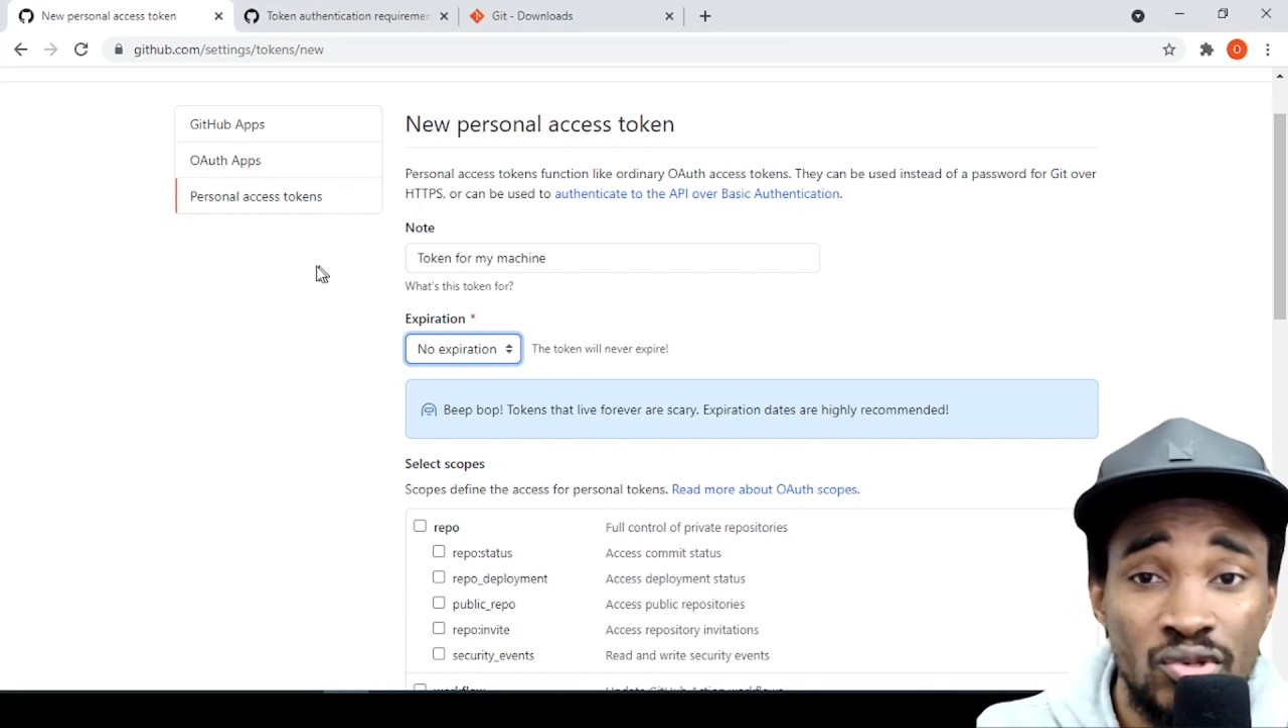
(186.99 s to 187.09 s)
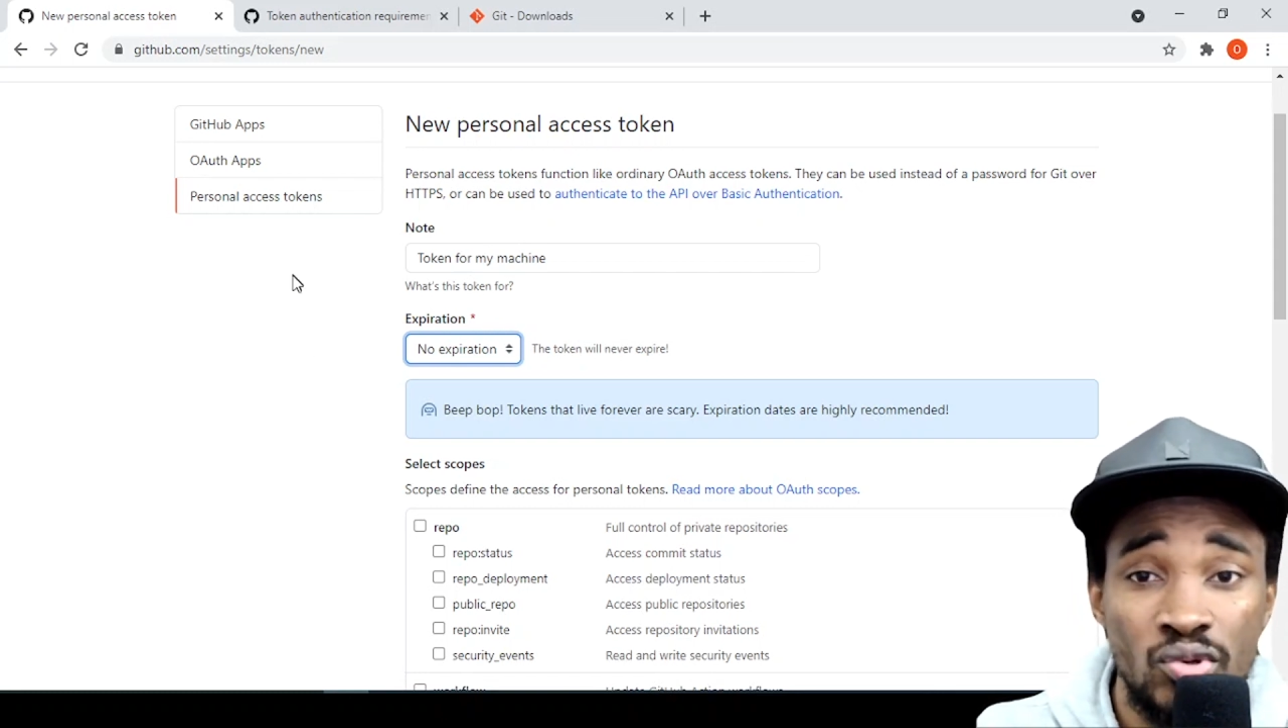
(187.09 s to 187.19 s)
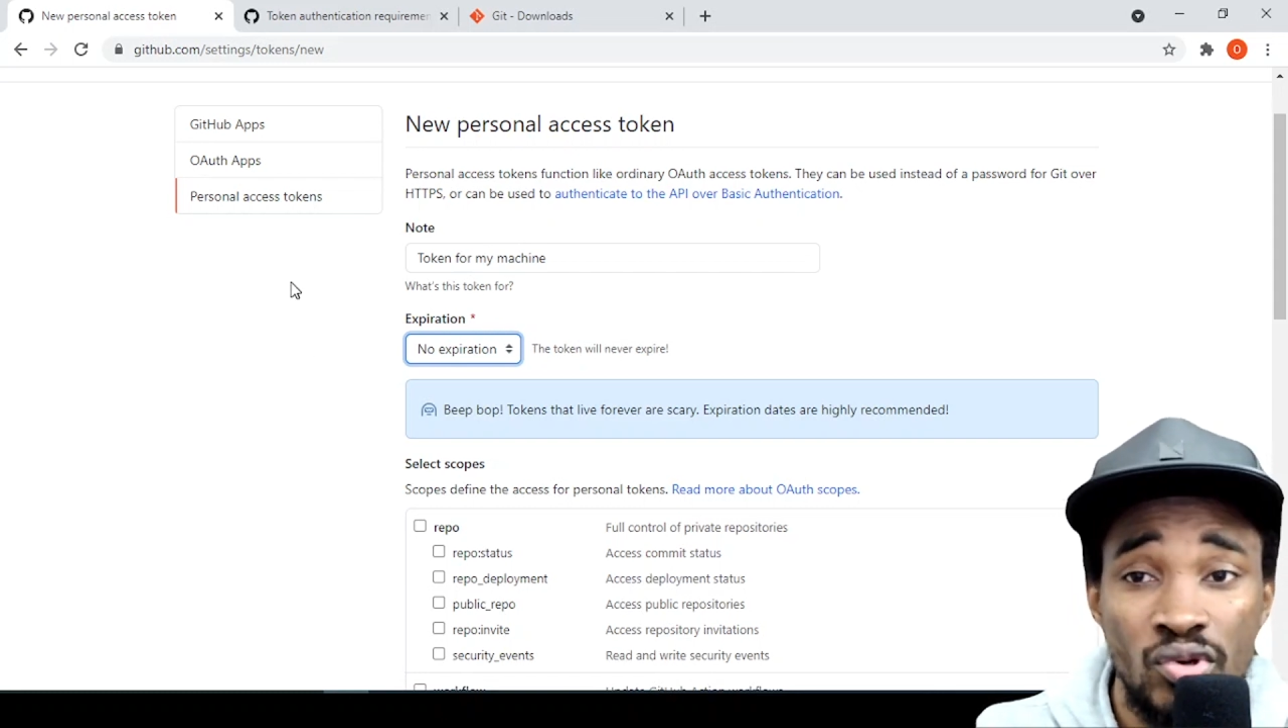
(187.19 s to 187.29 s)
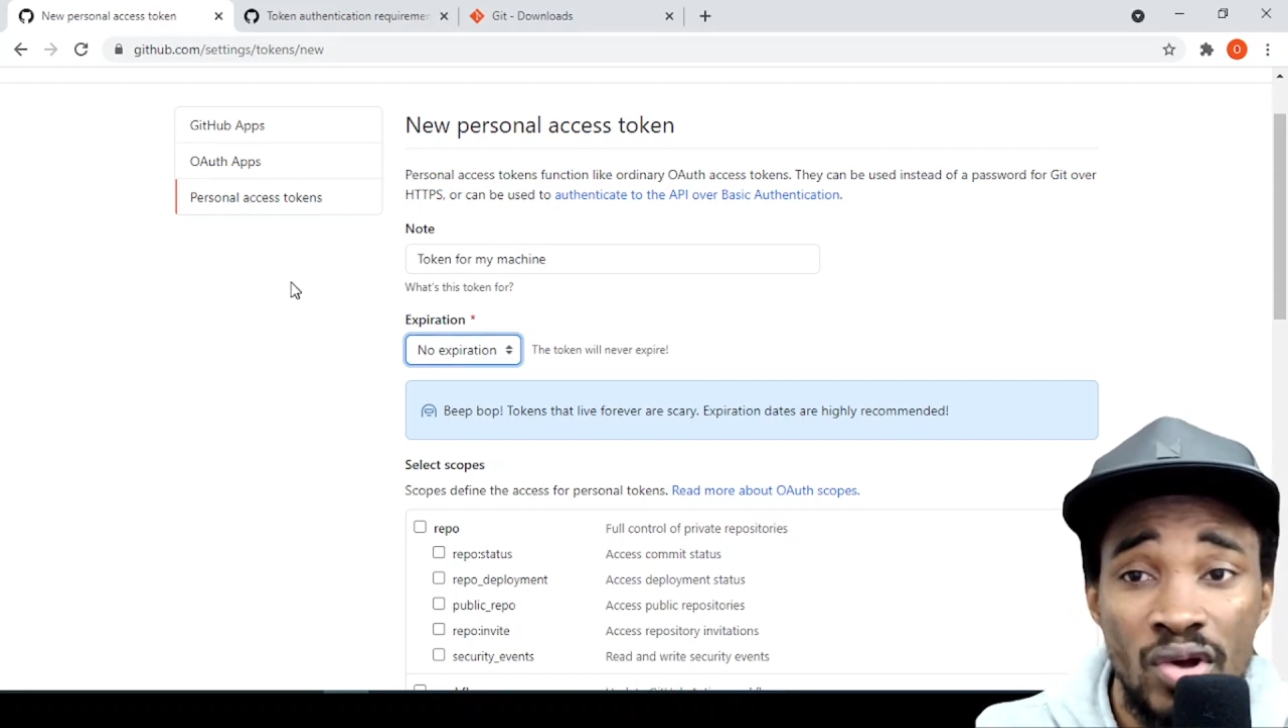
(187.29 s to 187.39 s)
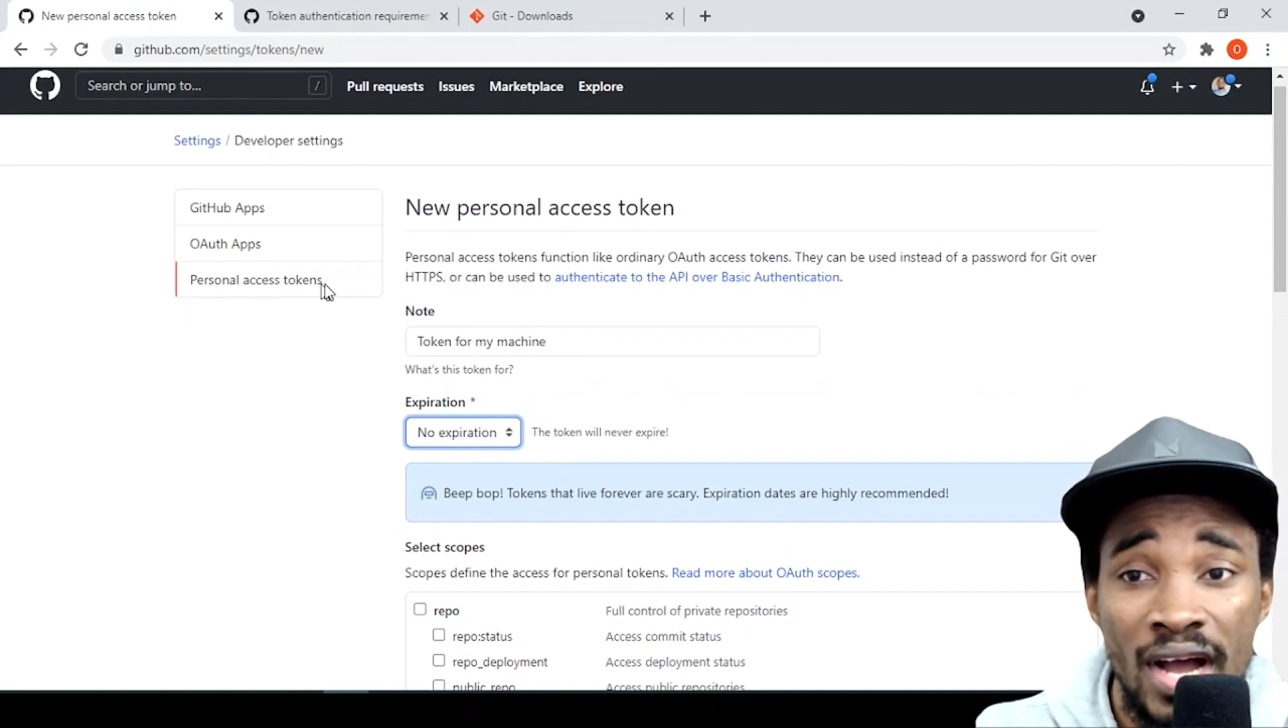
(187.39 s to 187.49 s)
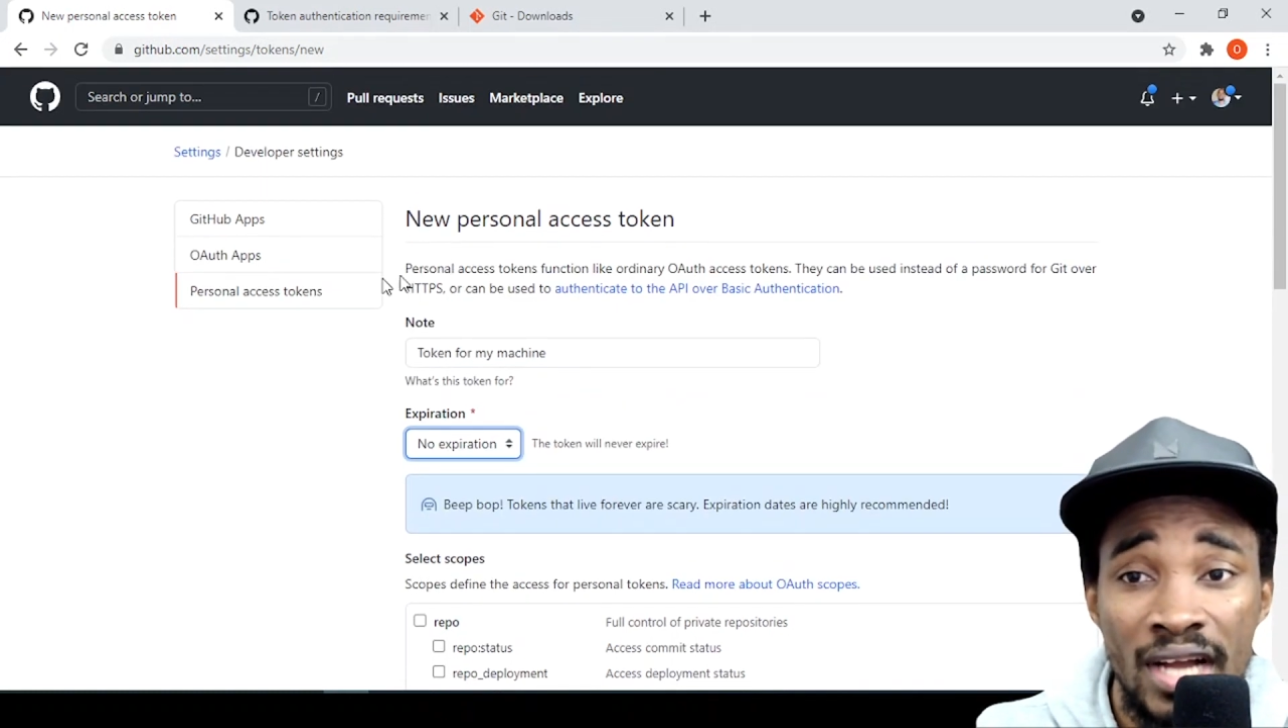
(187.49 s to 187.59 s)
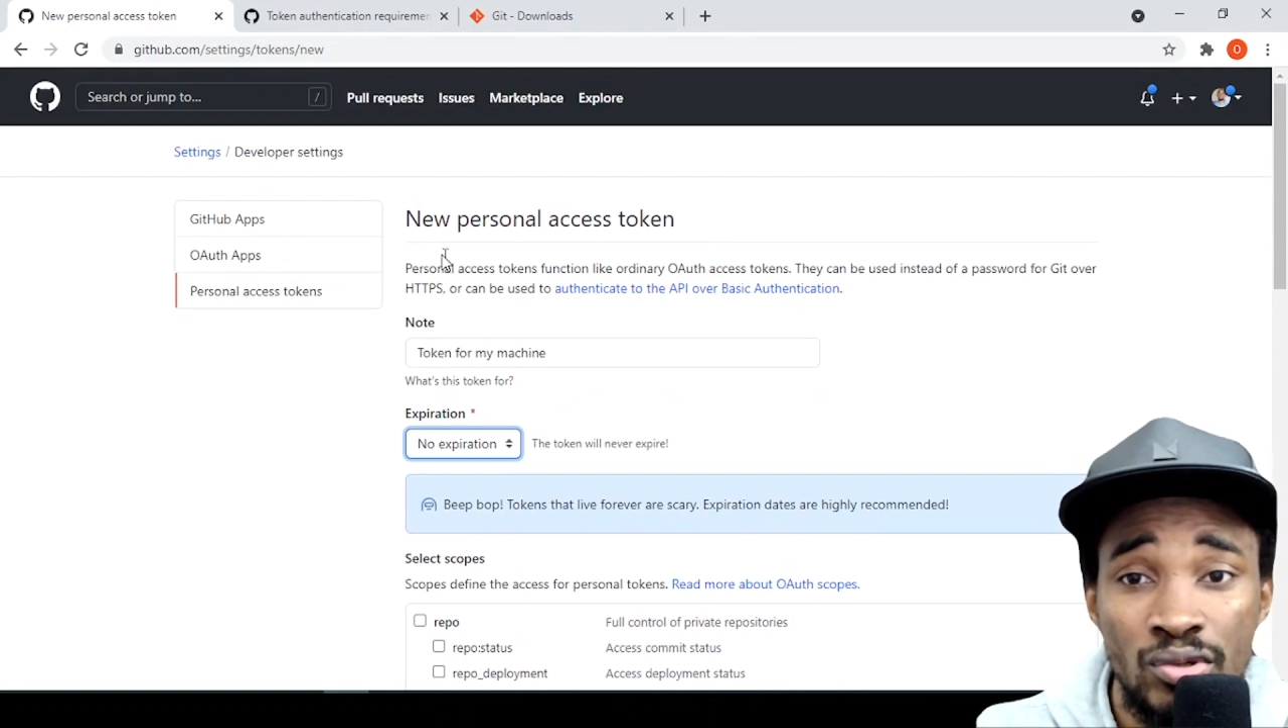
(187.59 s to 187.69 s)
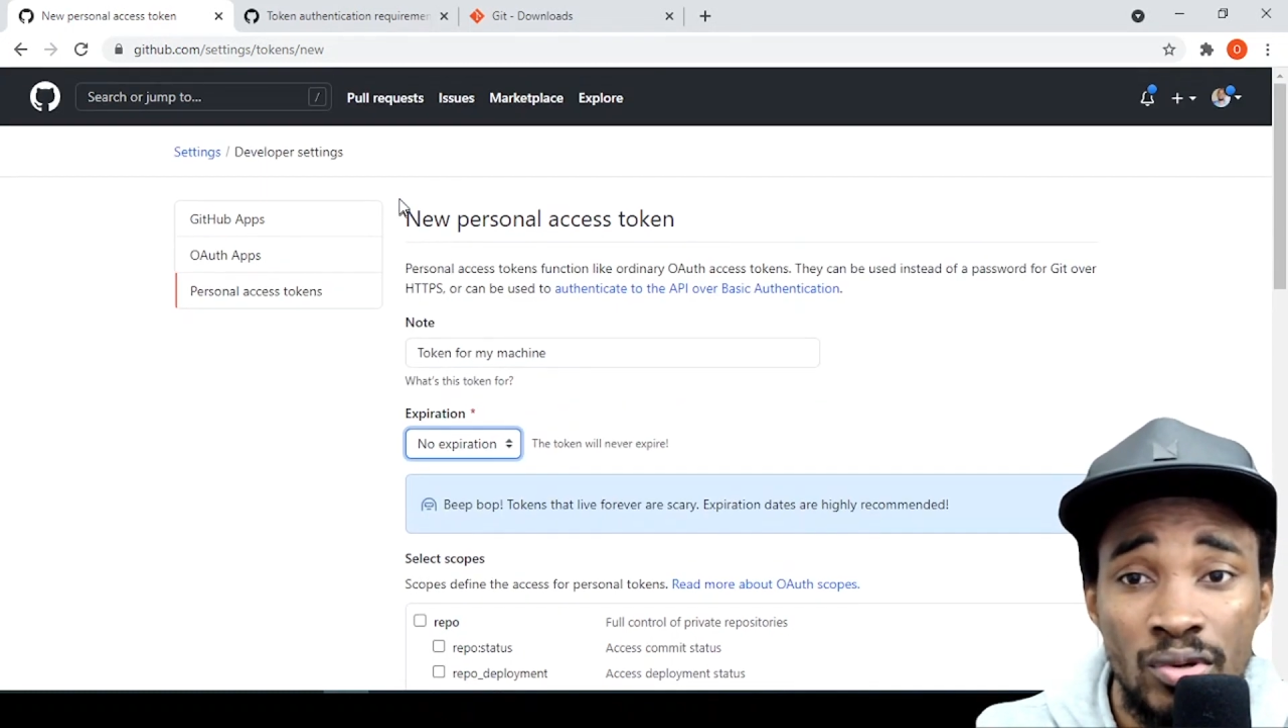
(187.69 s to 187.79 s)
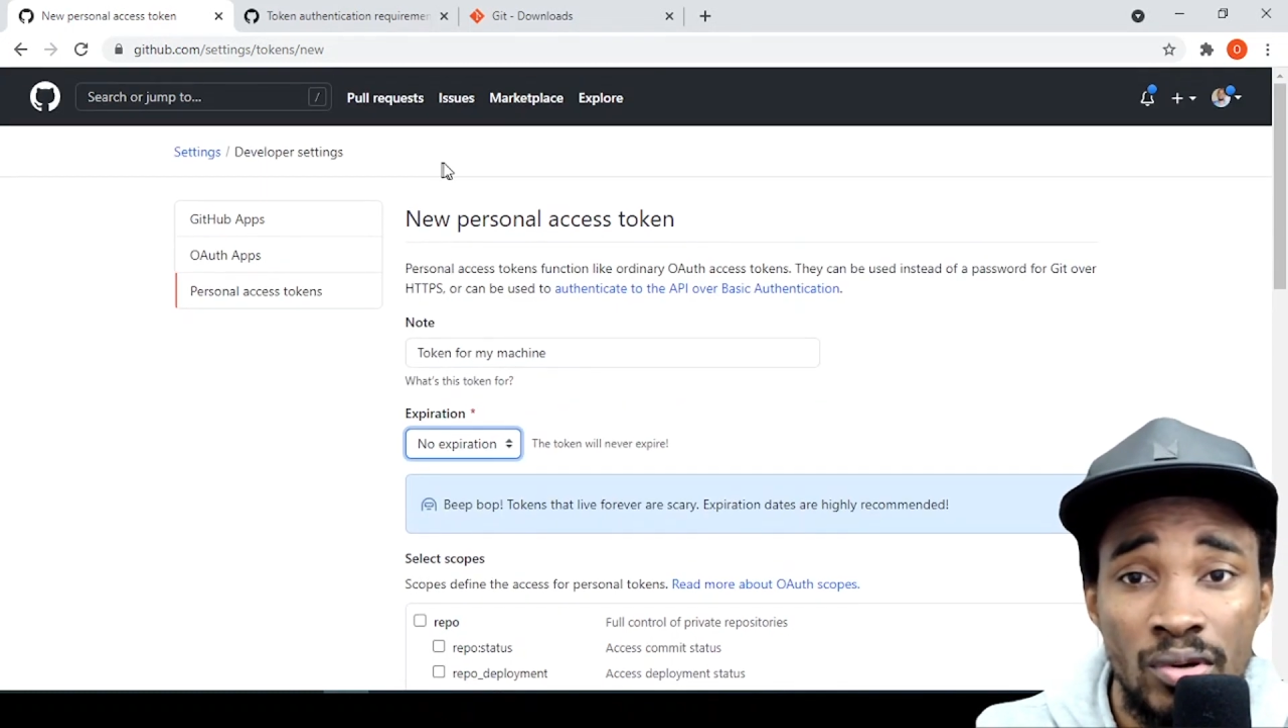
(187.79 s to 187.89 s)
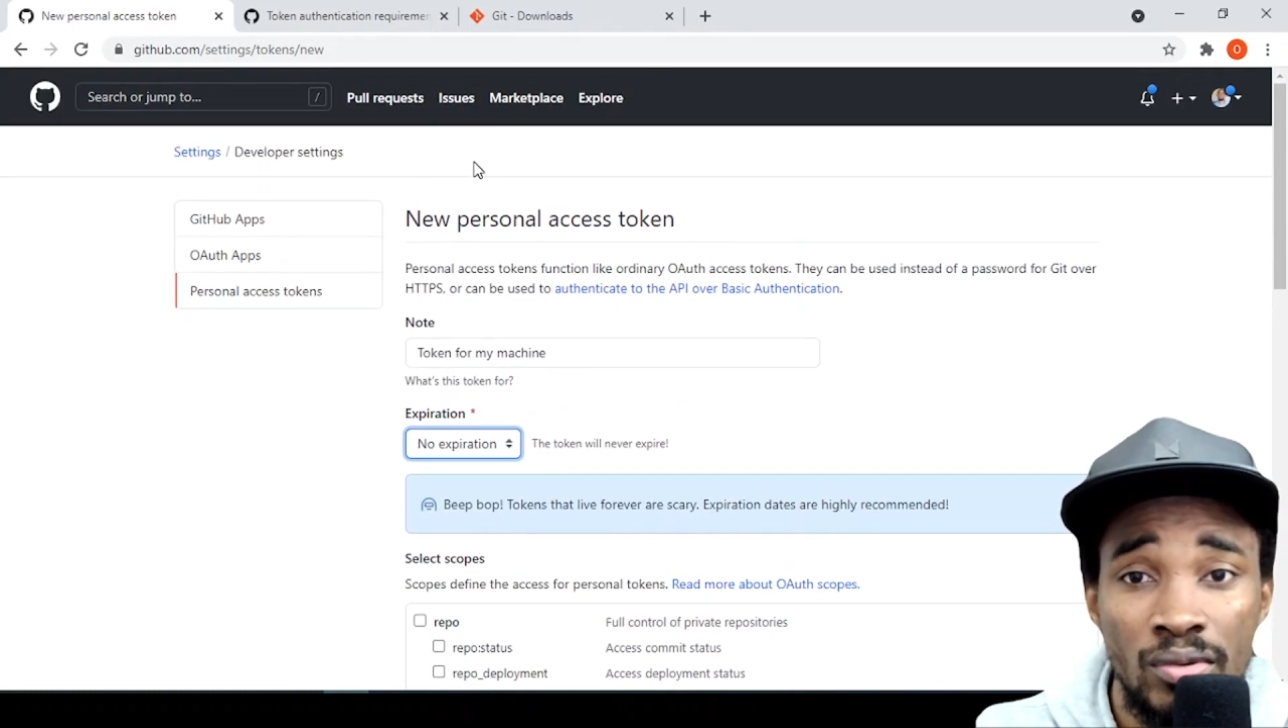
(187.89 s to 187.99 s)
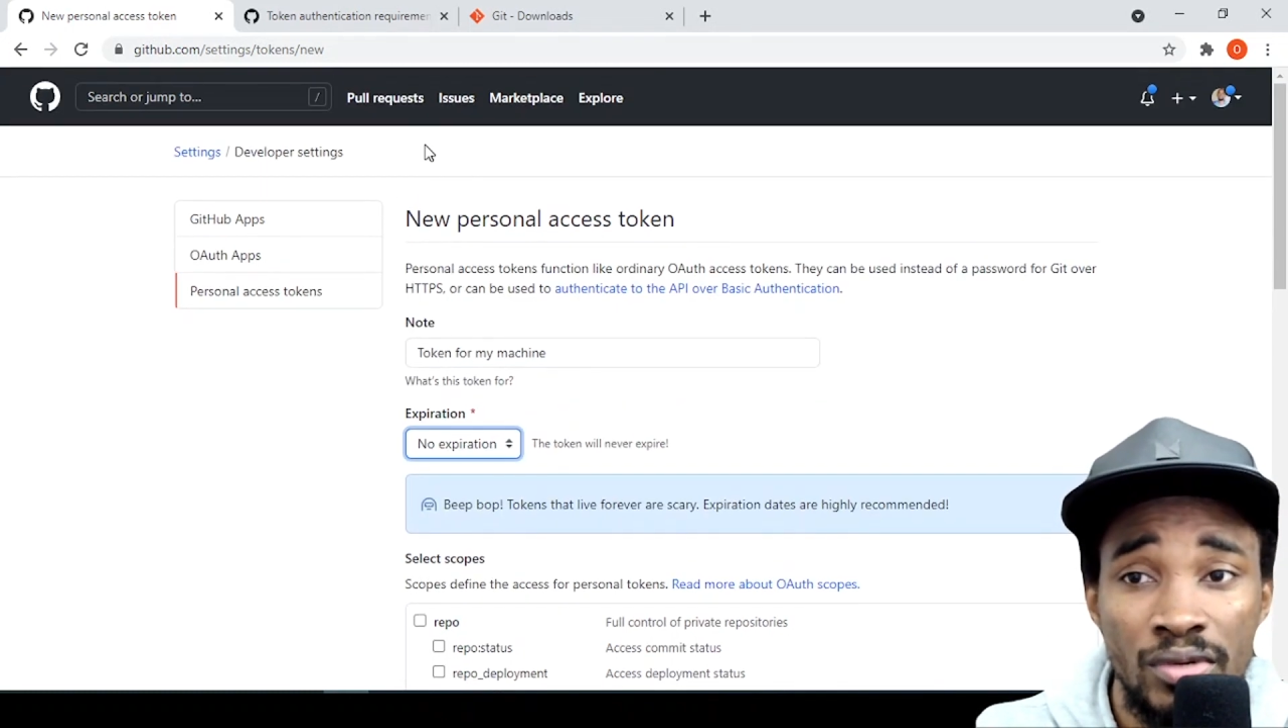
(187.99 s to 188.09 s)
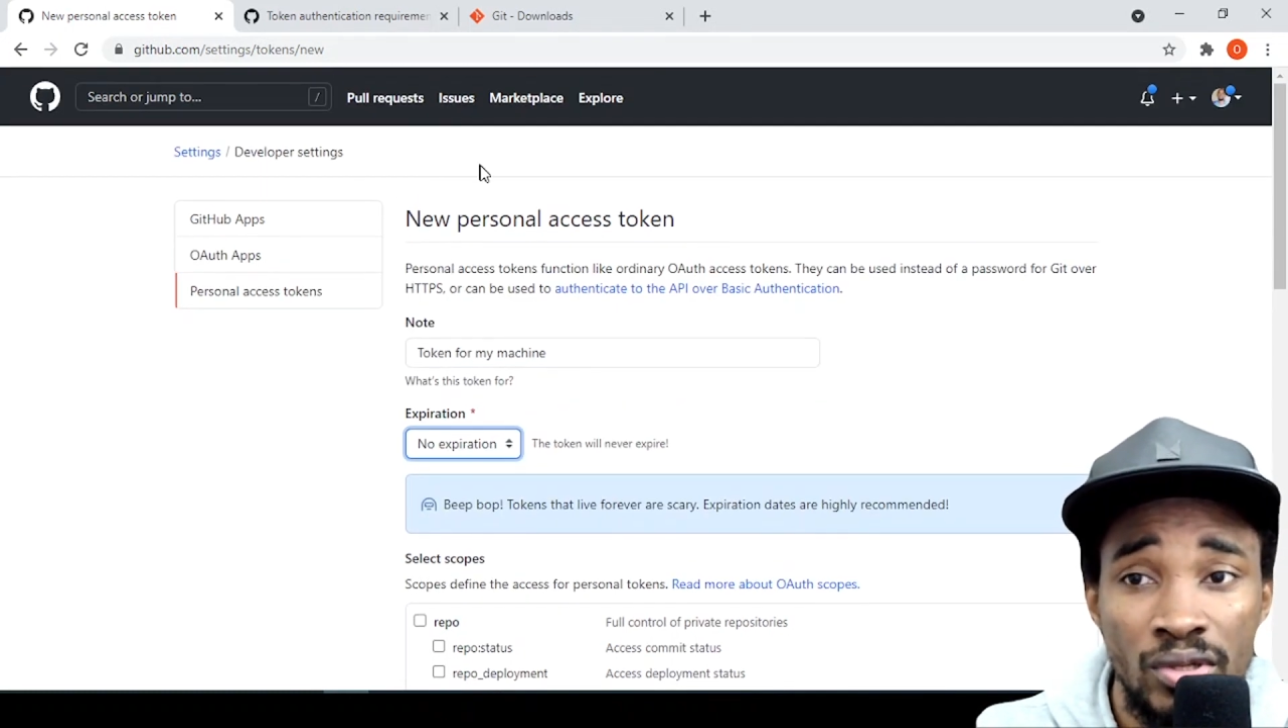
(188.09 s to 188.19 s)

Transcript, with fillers: to your actual,